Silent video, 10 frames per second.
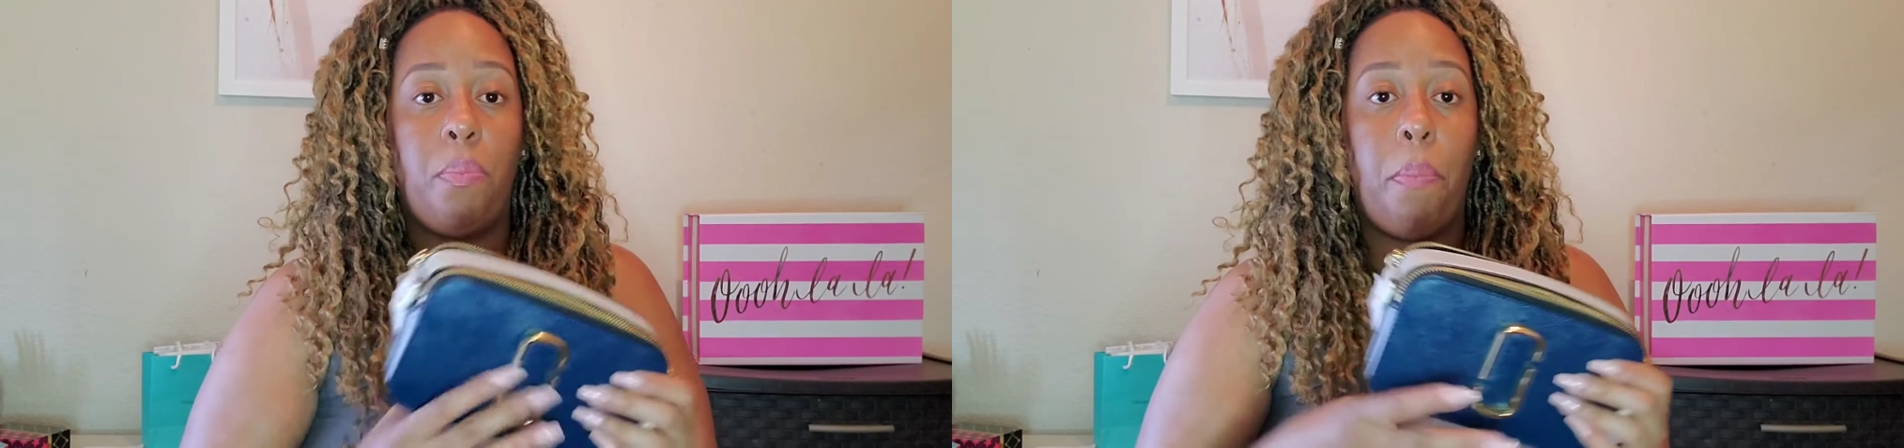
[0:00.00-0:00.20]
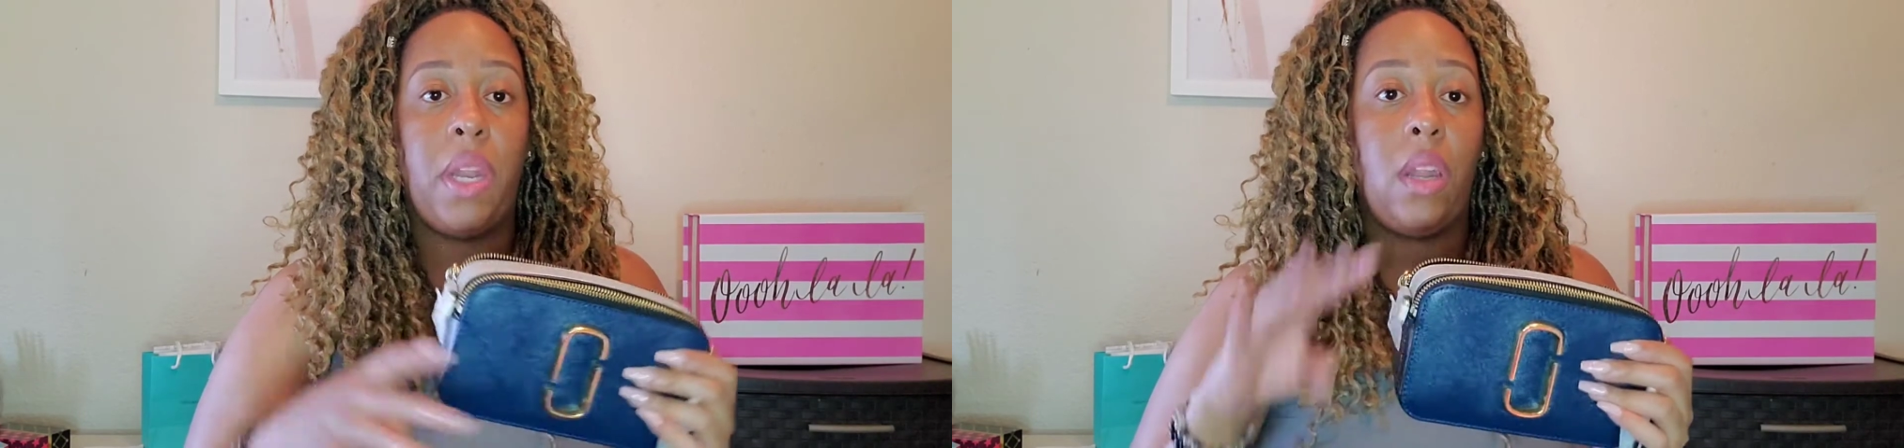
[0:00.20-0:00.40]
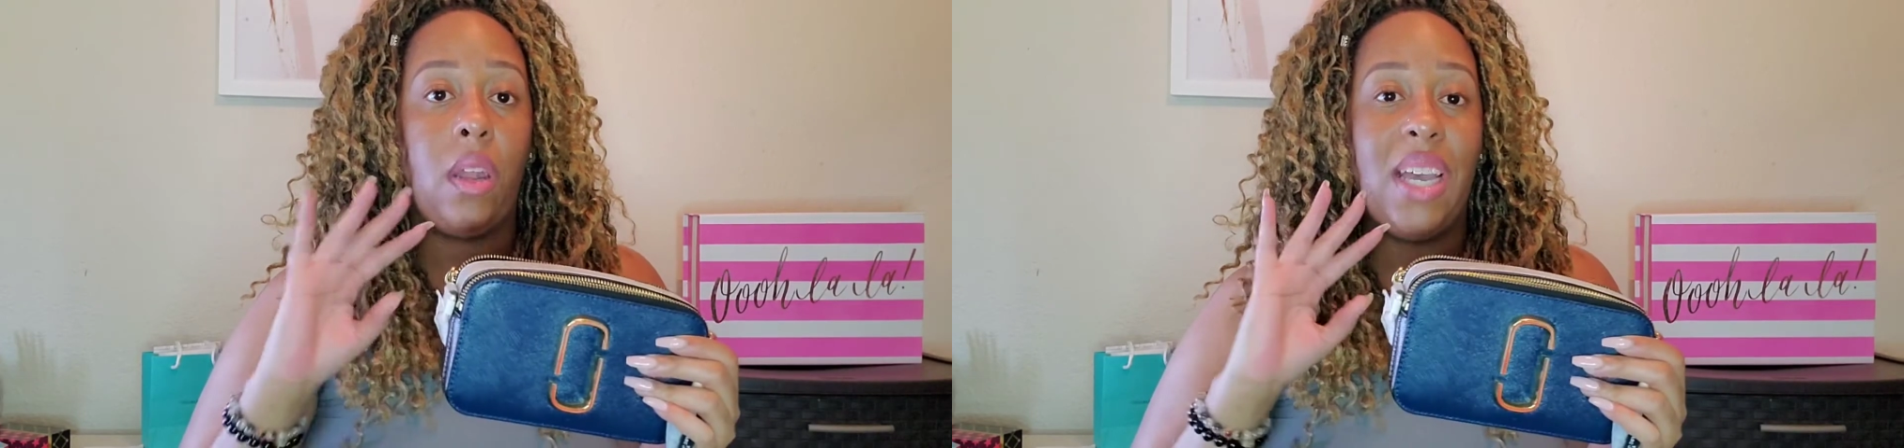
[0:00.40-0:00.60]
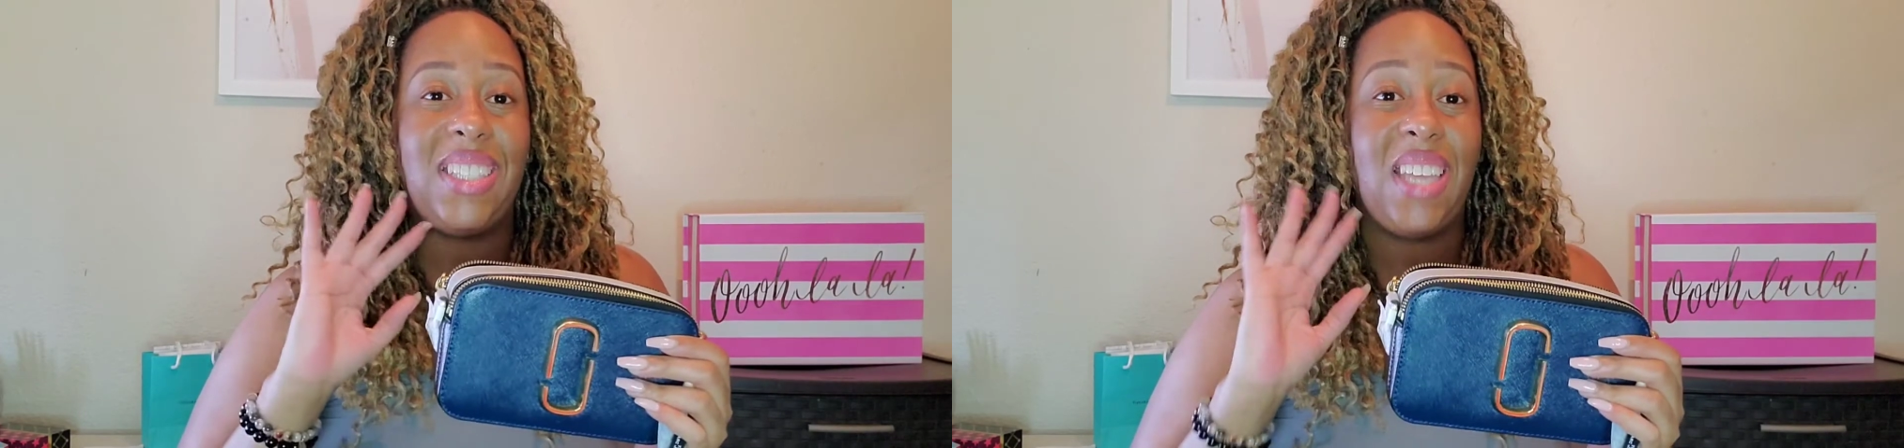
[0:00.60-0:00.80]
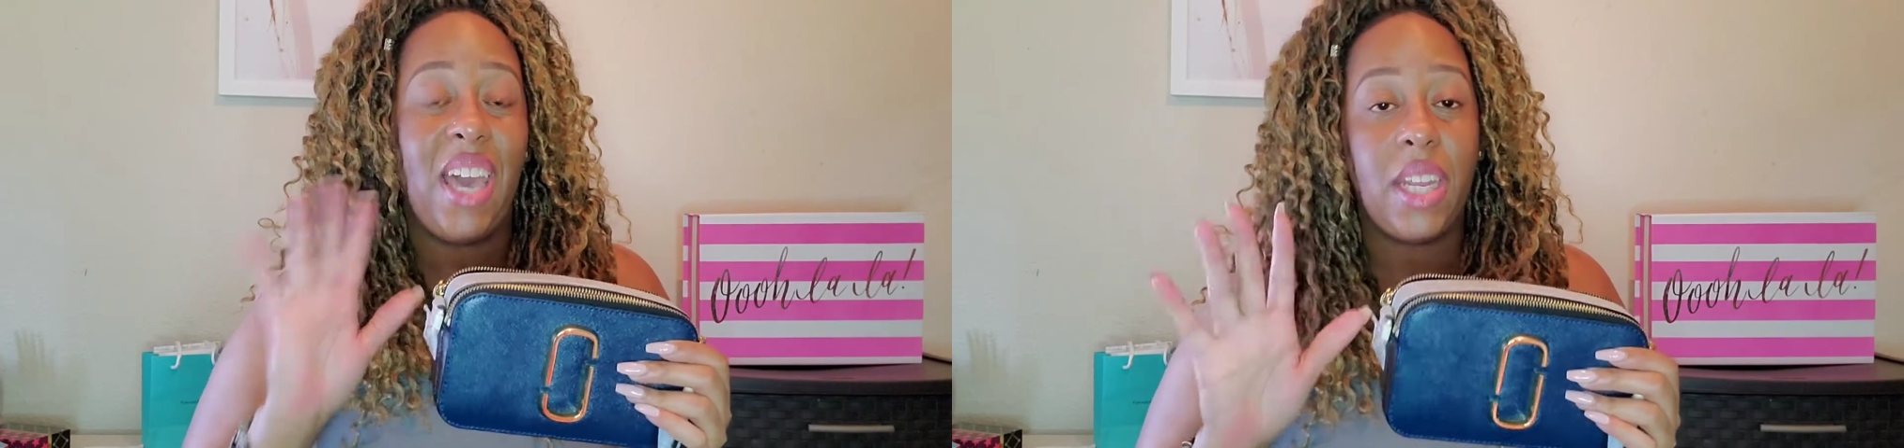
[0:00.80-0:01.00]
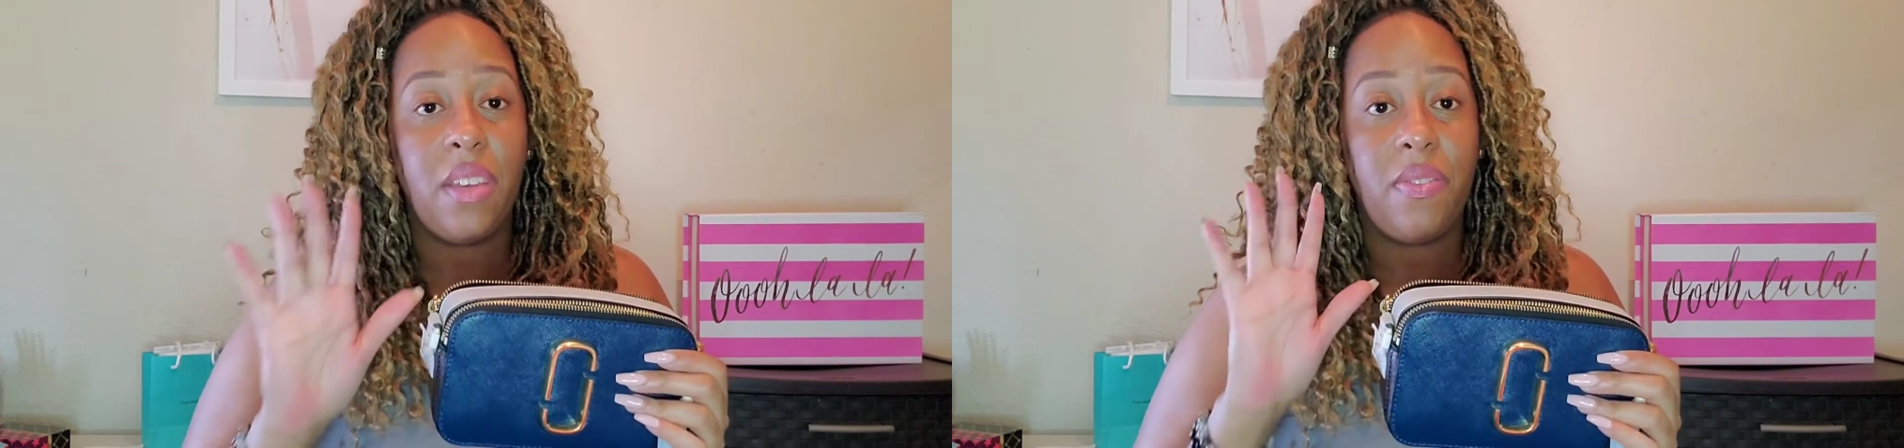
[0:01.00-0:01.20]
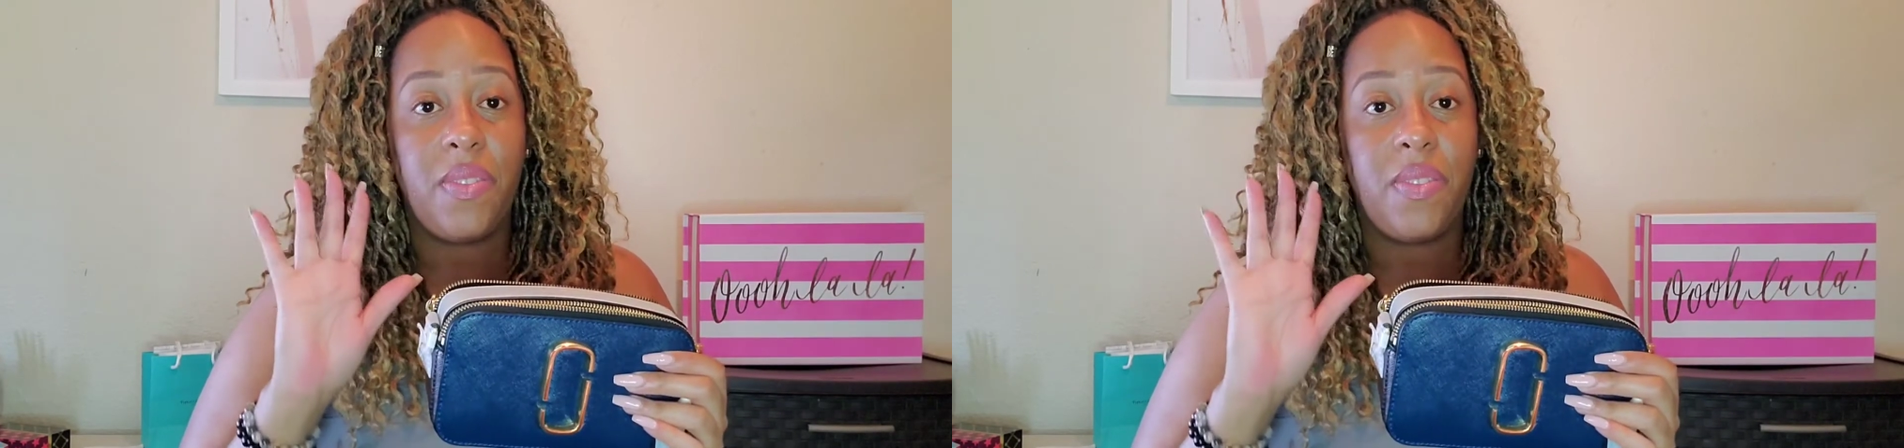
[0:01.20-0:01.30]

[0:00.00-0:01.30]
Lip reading: put a ton of